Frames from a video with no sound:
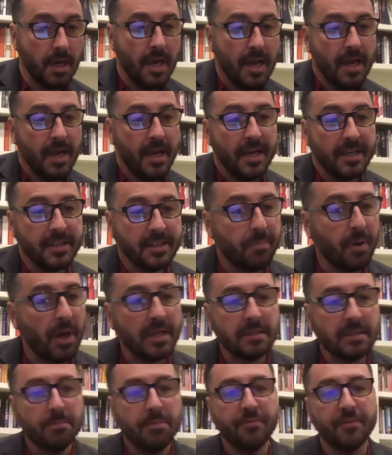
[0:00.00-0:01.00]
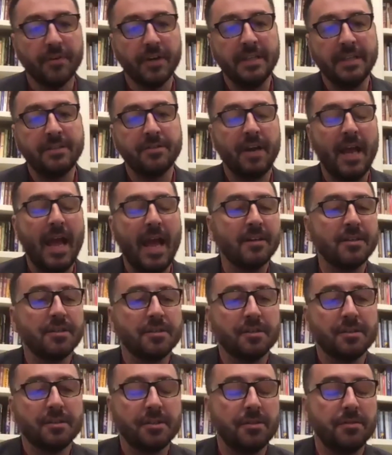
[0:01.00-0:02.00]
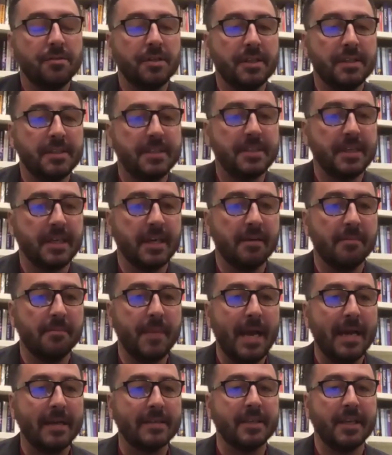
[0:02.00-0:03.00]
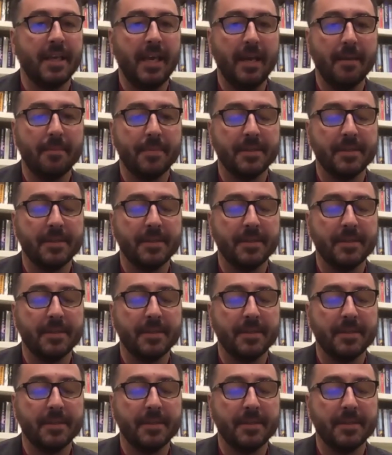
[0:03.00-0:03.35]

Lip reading: Is it possible for international students to come back to campus?